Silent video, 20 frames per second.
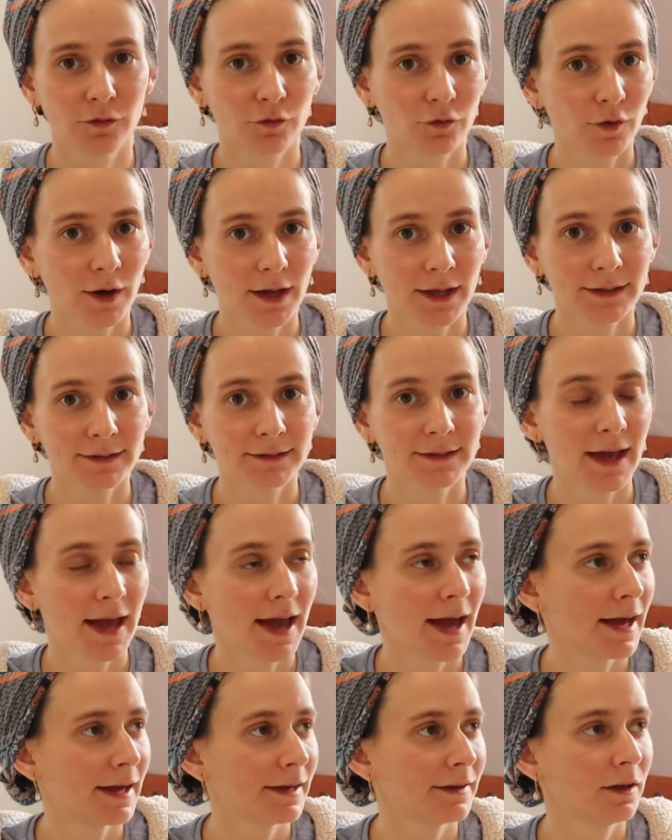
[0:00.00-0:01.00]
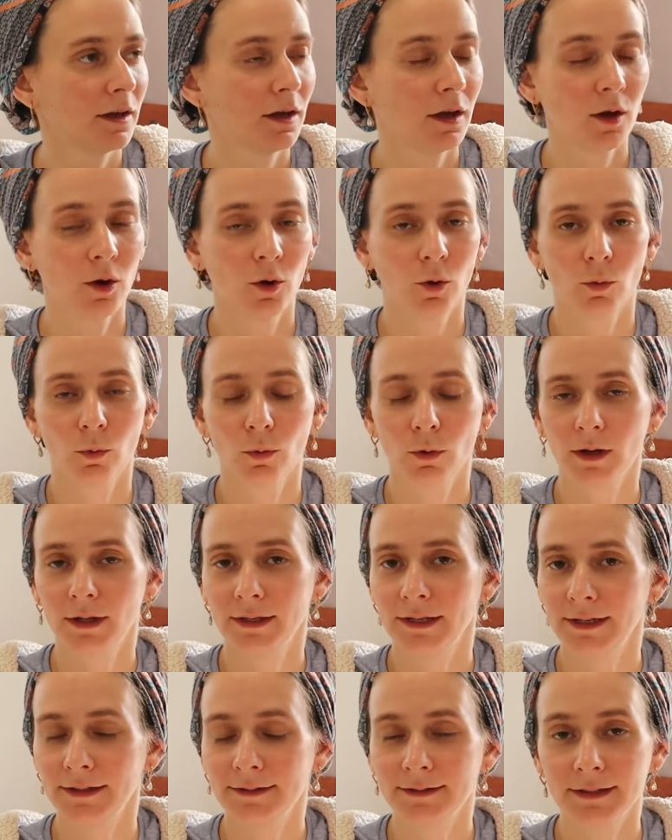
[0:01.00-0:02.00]
my friend had
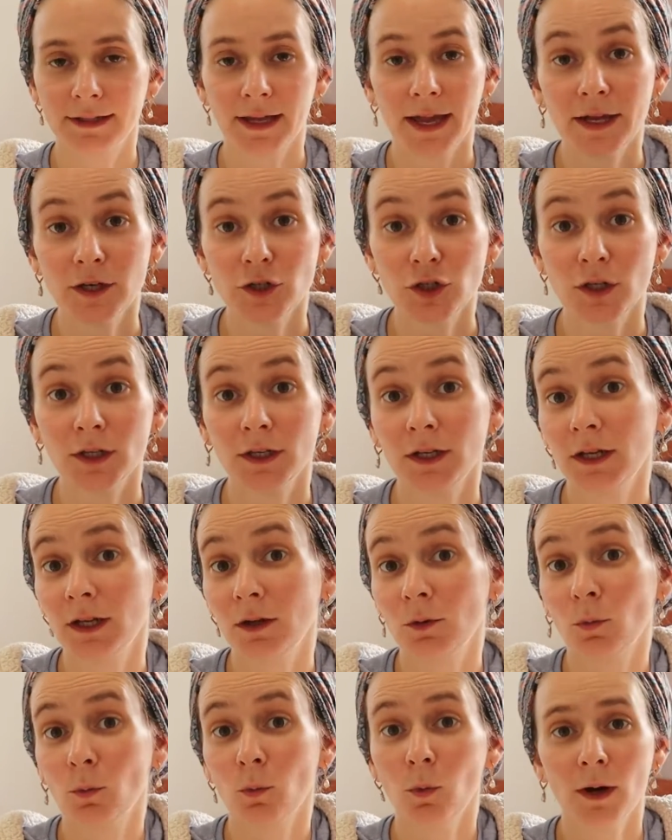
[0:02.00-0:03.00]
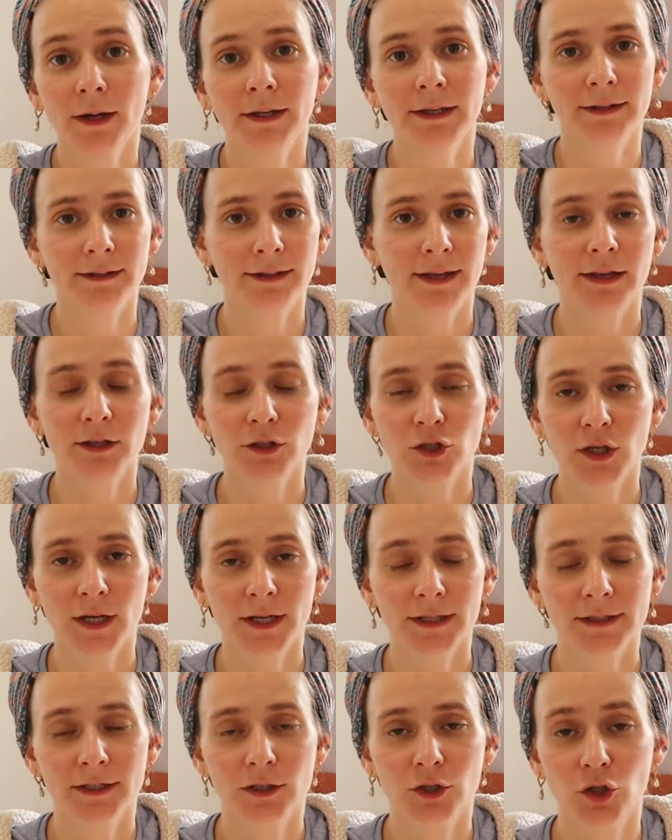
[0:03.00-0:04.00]
an indication, one in ten
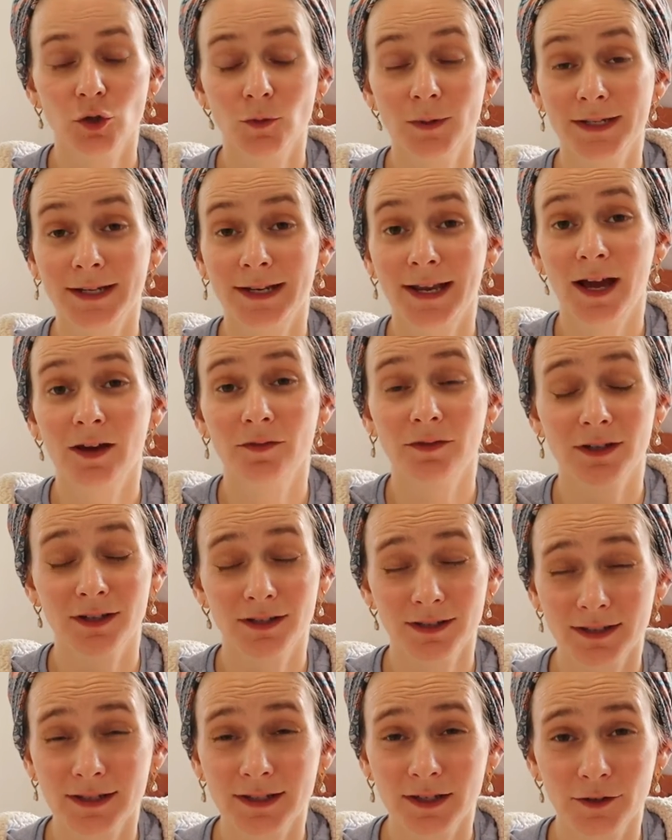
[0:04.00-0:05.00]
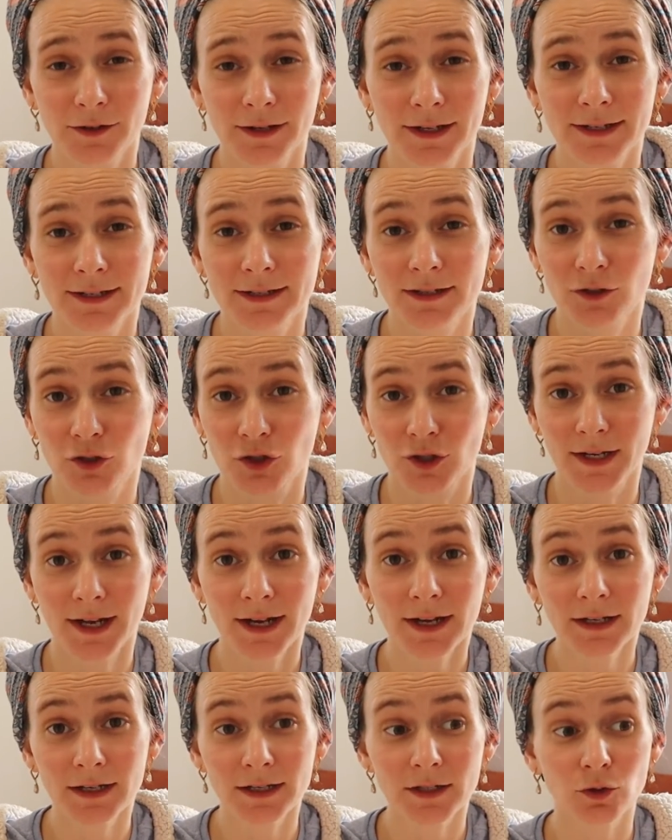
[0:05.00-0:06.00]
chances she was gonna have a serious
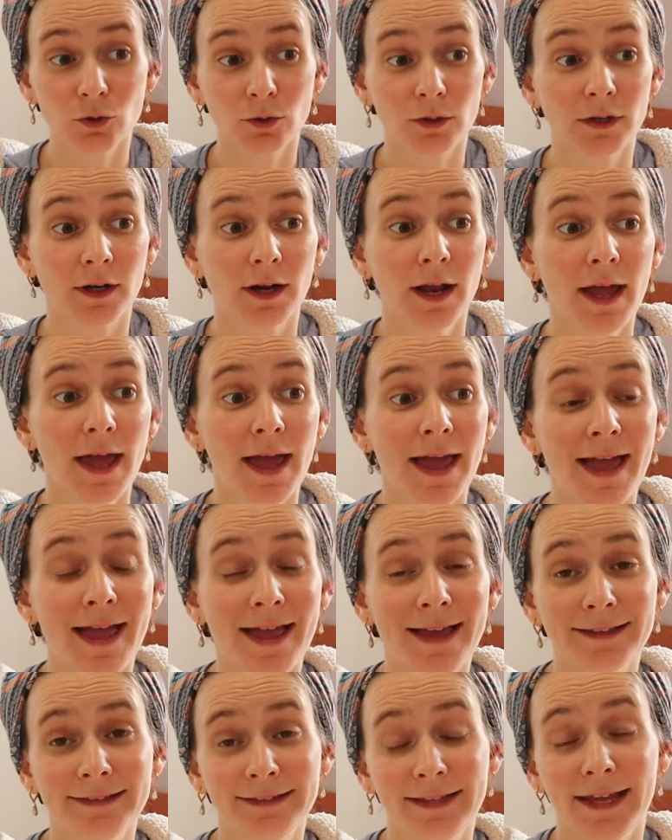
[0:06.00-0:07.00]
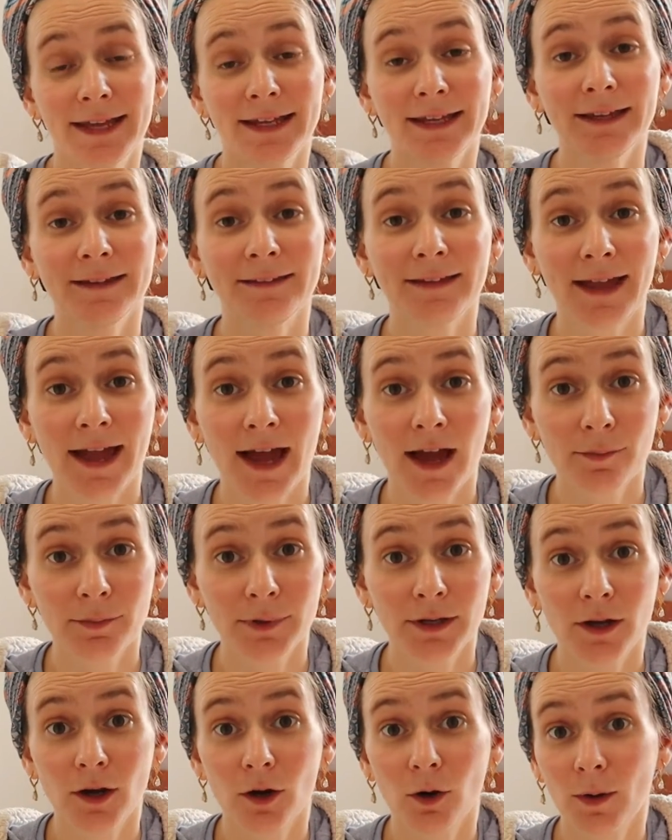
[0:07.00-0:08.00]
genetic disorder, and taking the
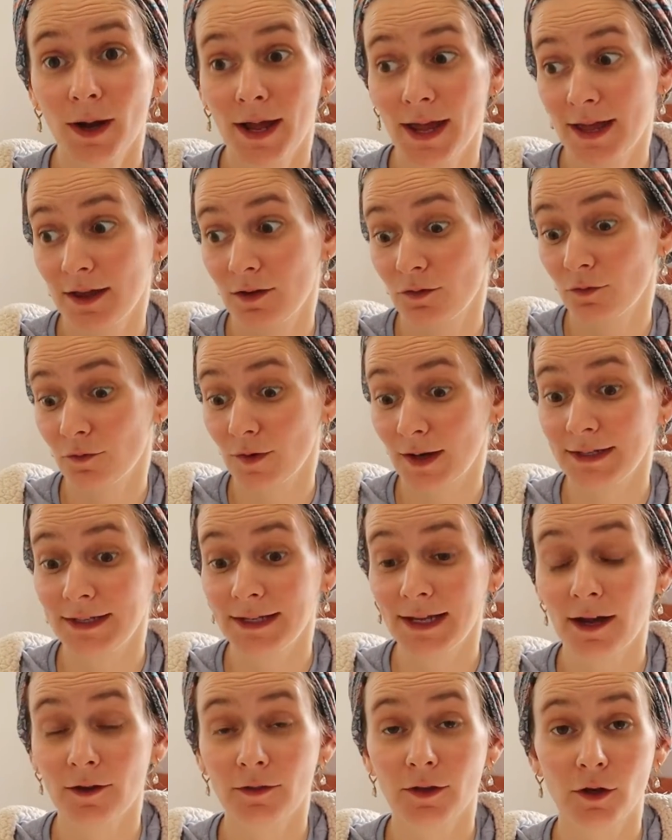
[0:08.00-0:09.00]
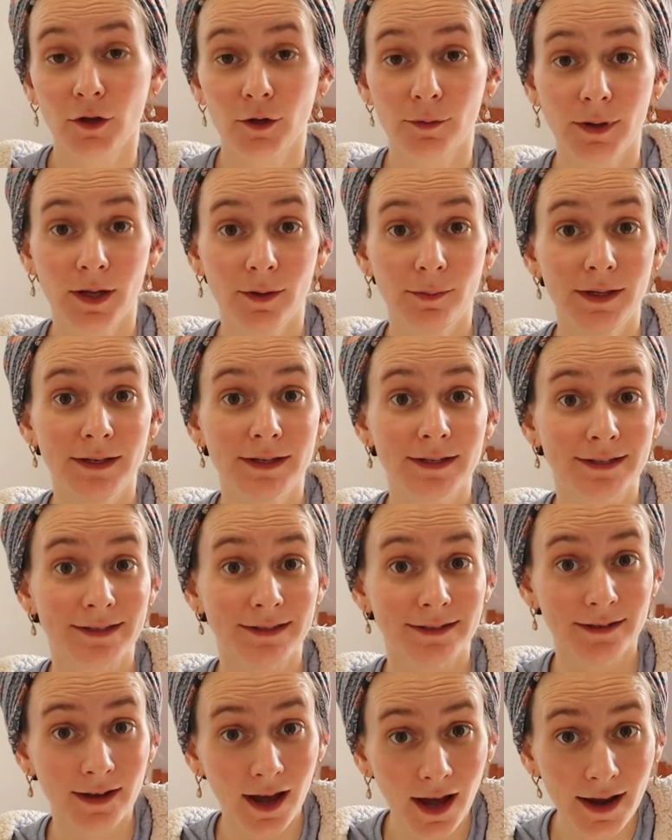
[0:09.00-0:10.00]
amnio and finding out that her baby does
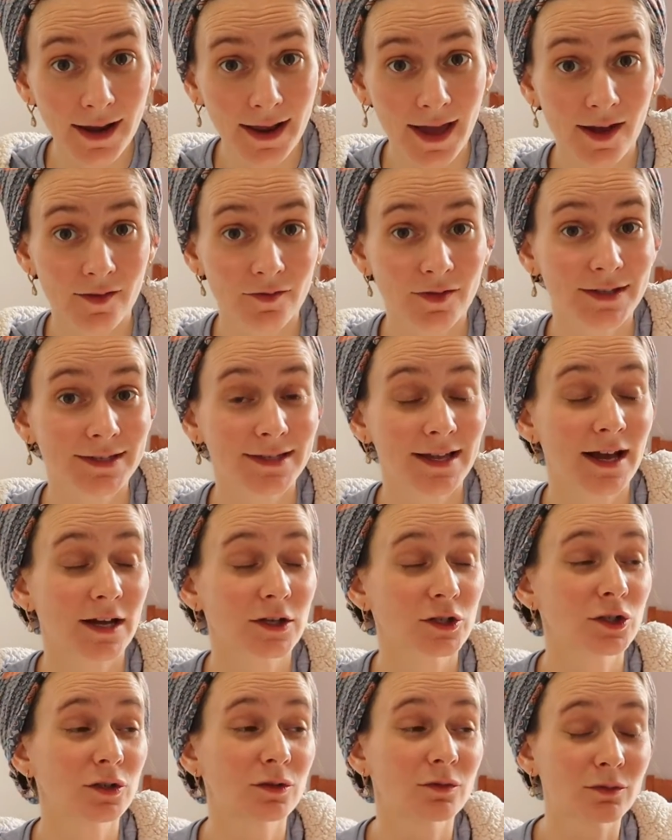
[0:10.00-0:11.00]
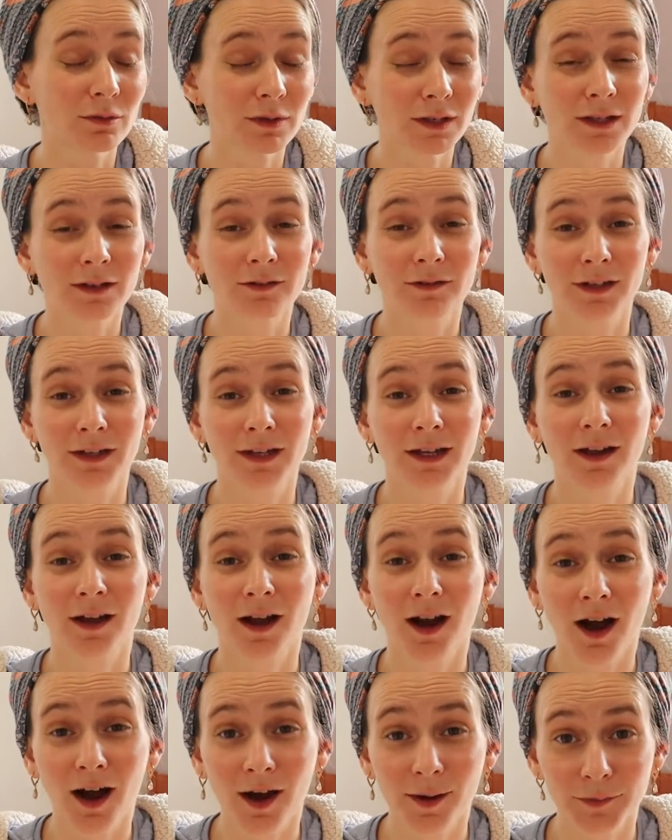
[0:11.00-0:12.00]
not have this actually really, really
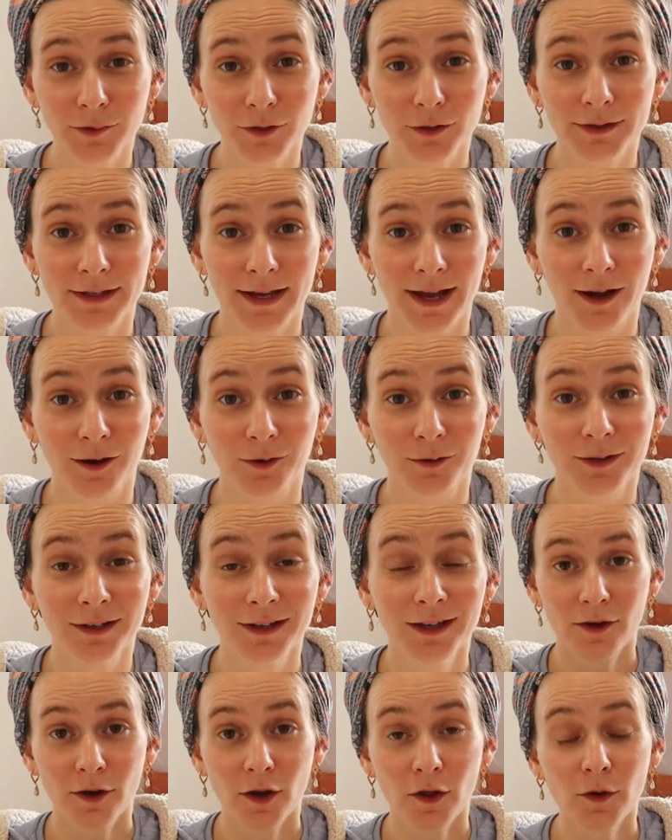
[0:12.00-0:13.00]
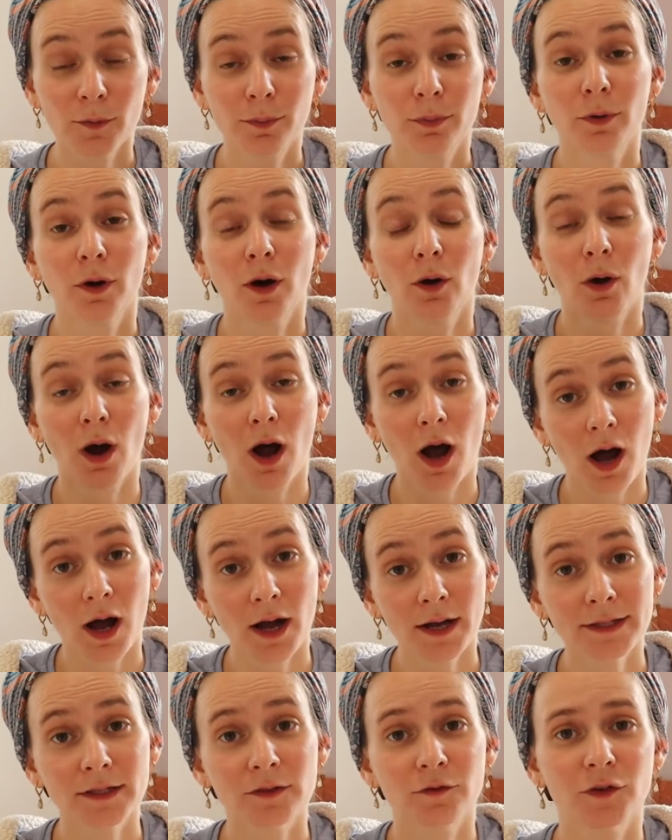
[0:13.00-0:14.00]
calmed her down. Another pro,
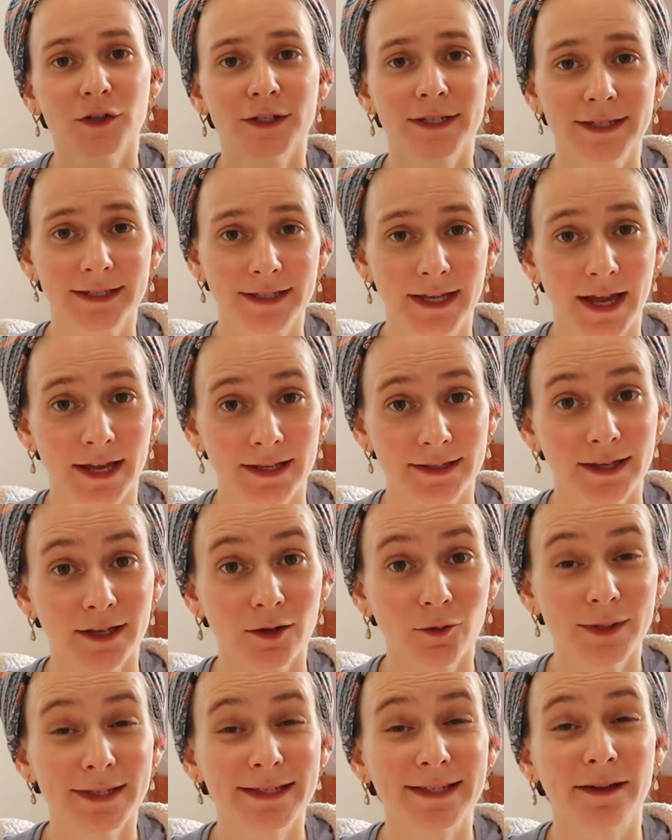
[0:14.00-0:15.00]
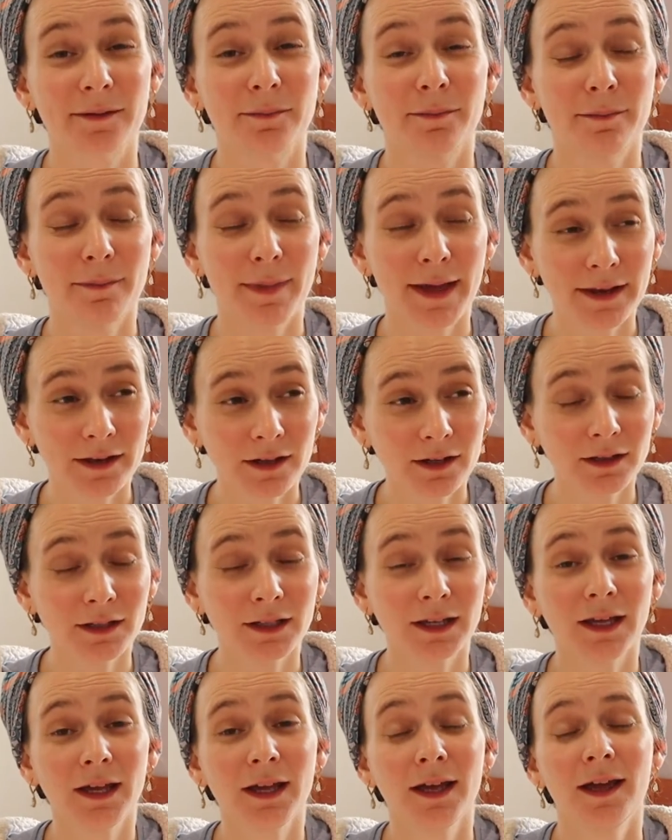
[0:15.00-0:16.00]
odds versus gains. Like we said,
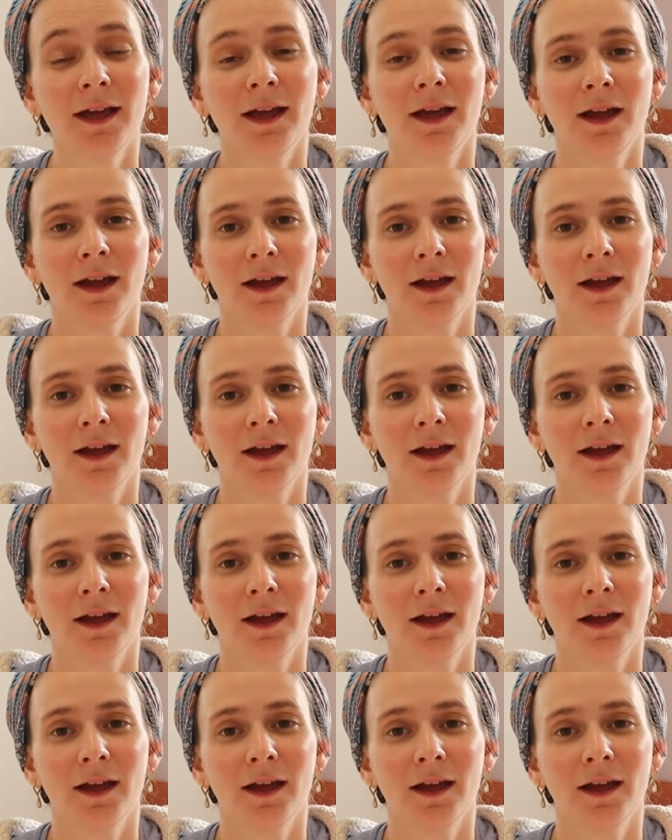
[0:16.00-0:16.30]
medically,